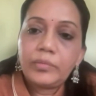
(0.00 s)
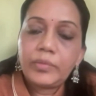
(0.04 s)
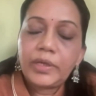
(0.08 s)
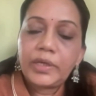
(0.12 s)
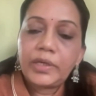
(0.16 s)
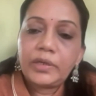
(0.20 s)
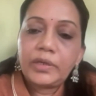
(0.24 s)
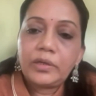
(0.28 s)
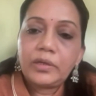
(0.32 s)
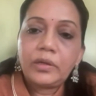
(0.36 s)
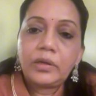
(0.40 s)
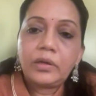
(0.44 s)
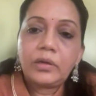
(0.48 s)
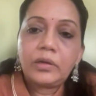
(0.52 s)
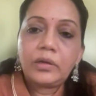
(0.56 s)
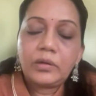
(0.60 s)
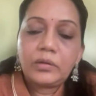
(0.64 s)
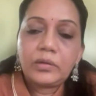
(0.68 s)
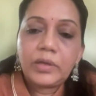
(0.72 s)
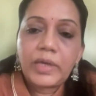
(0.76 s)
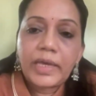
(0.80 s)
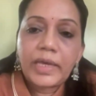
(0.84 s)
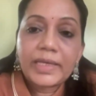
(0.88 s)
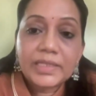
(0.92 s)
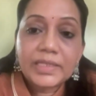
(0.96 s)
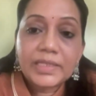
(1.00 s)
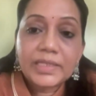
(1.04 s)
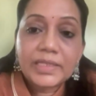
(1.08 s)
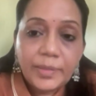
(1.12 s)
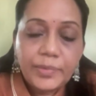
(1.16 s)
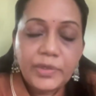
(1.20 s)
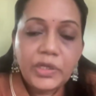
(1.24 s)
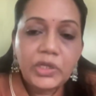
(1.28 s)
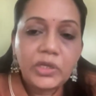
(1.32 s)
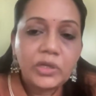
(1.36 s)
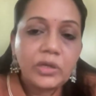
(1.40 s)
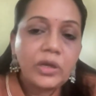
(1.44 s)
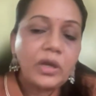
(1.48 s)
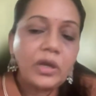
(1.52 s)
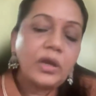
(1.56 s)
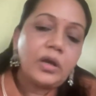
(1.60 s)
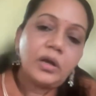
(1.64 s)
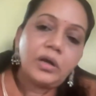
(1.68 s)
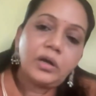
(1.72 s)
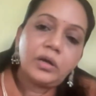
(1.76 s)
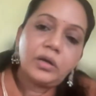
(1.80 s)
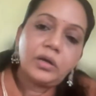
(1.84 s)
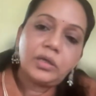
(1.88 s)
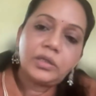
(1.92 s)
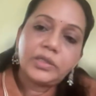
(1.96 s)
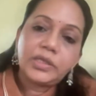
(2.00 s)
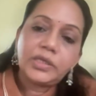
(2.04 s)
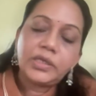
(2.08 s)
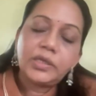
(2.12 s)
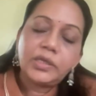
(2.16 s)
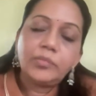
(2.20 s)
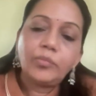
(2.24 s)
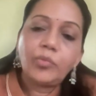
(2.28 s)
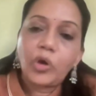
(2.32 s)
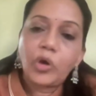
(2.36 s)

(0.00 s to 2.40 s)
in accepting the